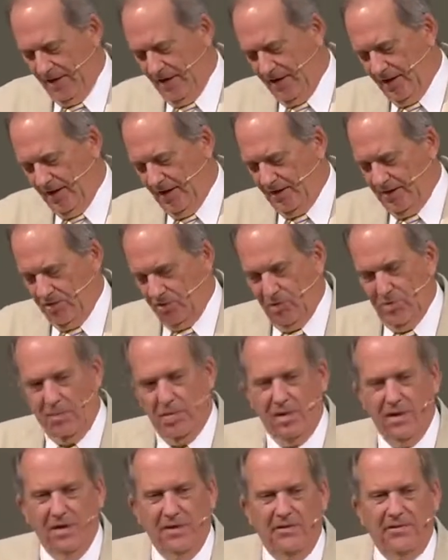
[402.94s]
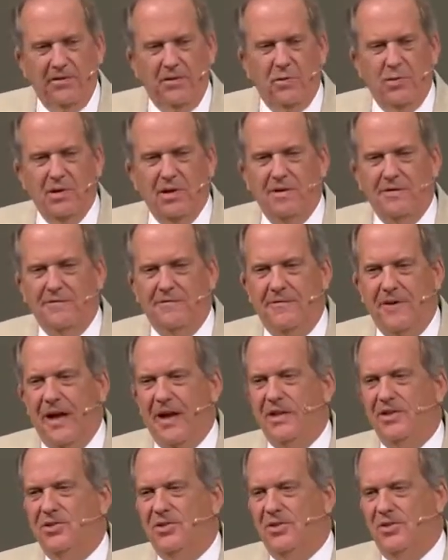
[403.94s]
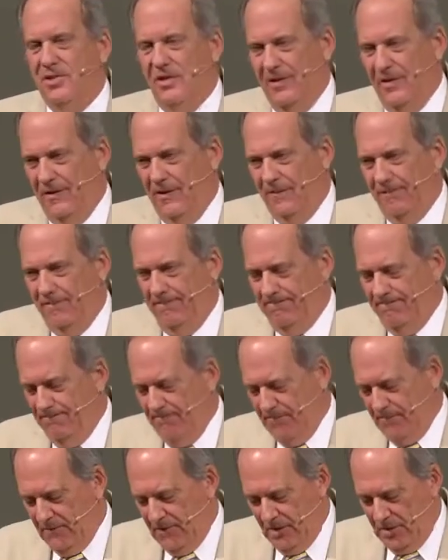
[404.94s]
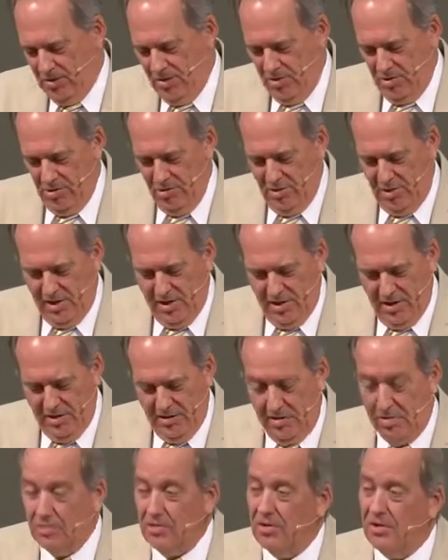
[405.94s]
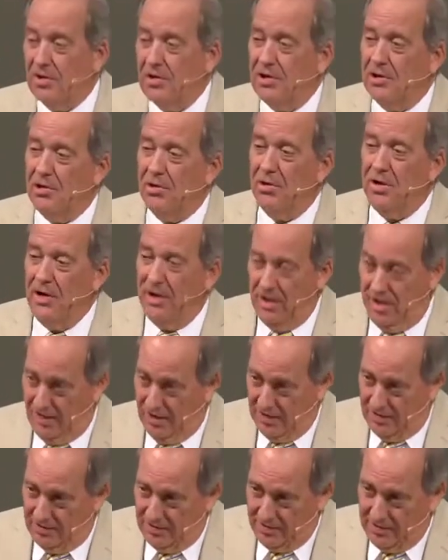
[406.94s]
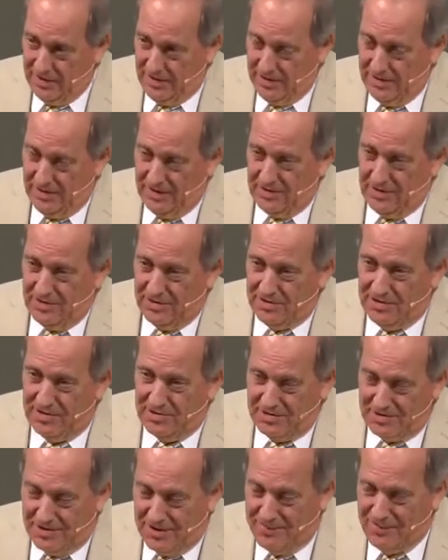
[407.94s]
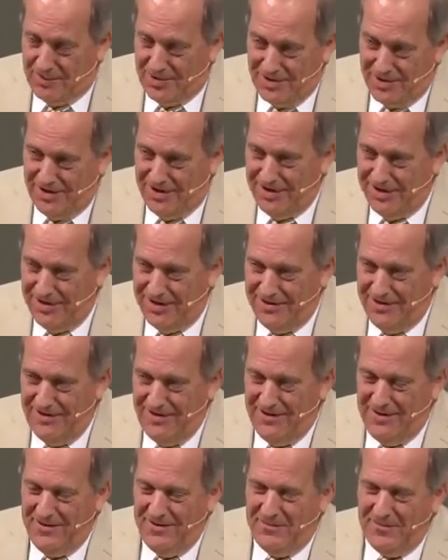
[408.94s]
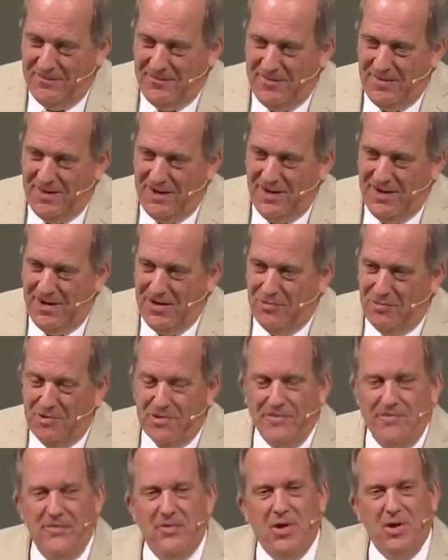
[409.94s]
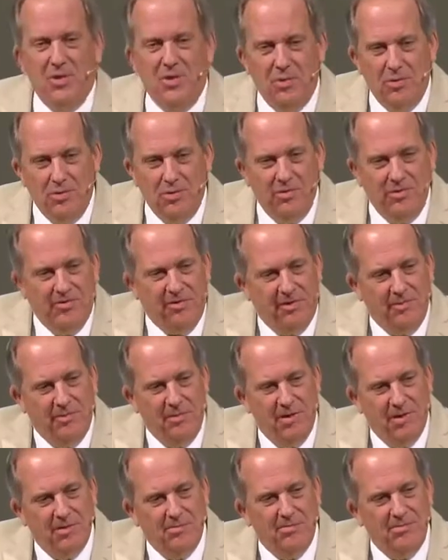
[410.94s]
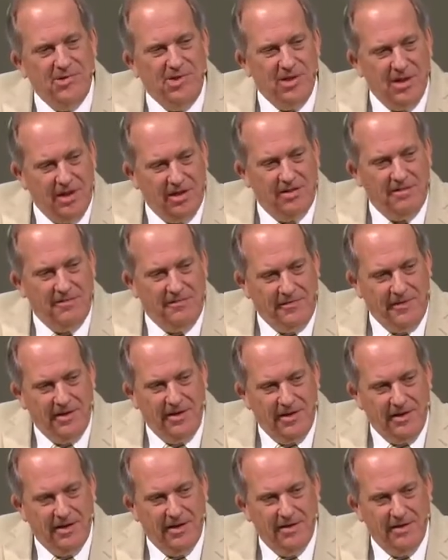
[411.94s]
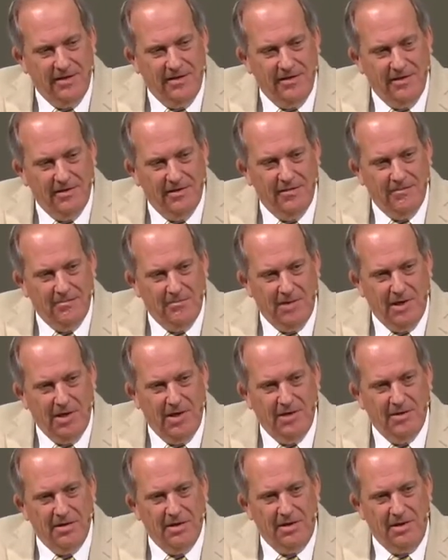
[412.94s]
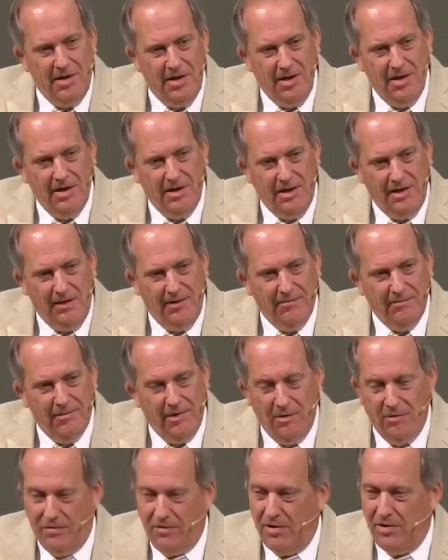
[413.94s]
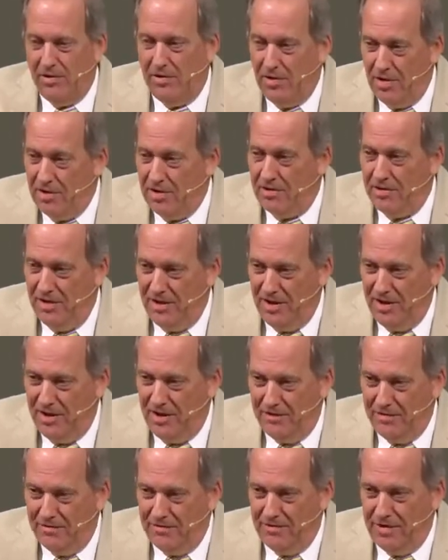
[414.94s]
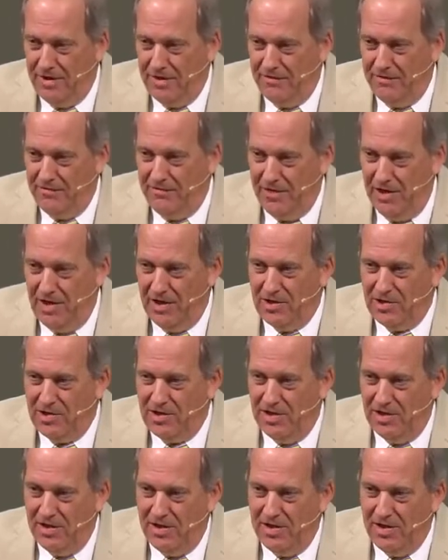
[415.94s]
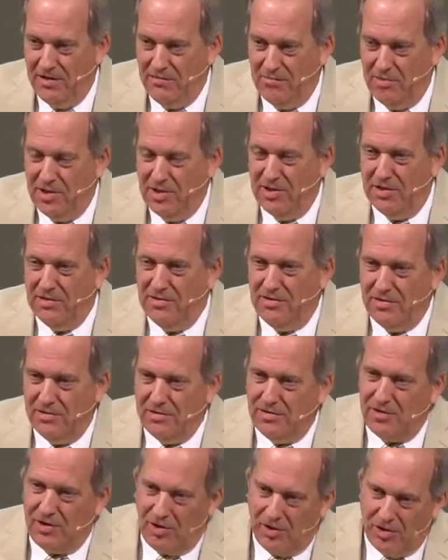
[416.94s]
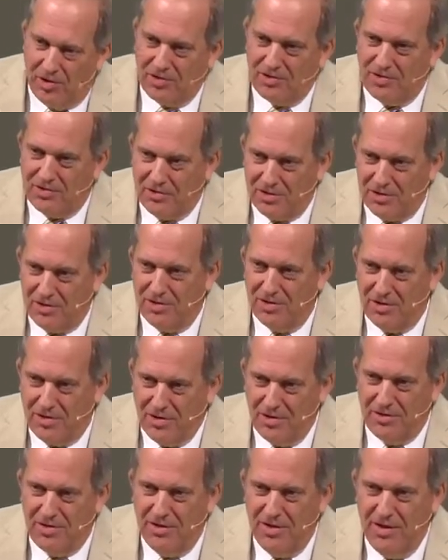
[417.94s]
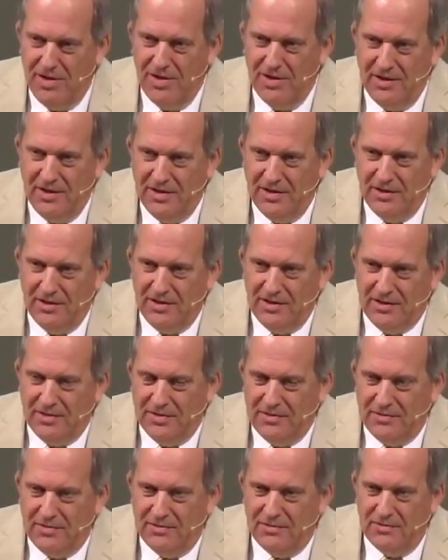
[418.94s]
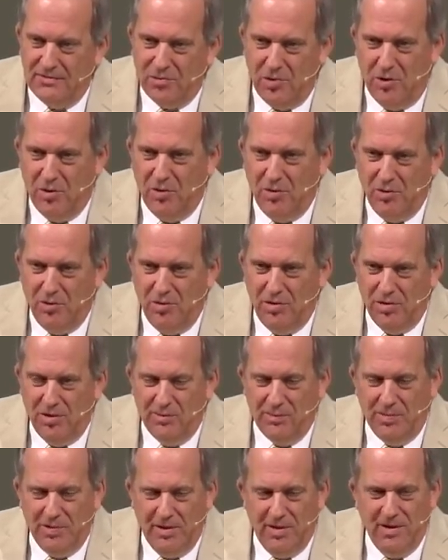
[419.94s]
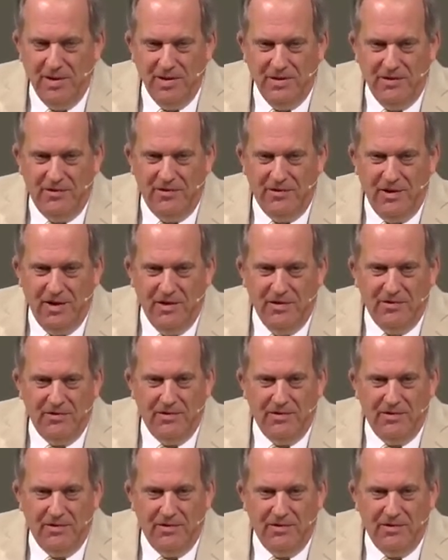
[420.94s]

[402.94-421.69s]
to replace Queen Vashti, who had, to her credit, stubbornly refused to be objectified by the king. That was a good thing that Vashti did, but it cost her her role, her place as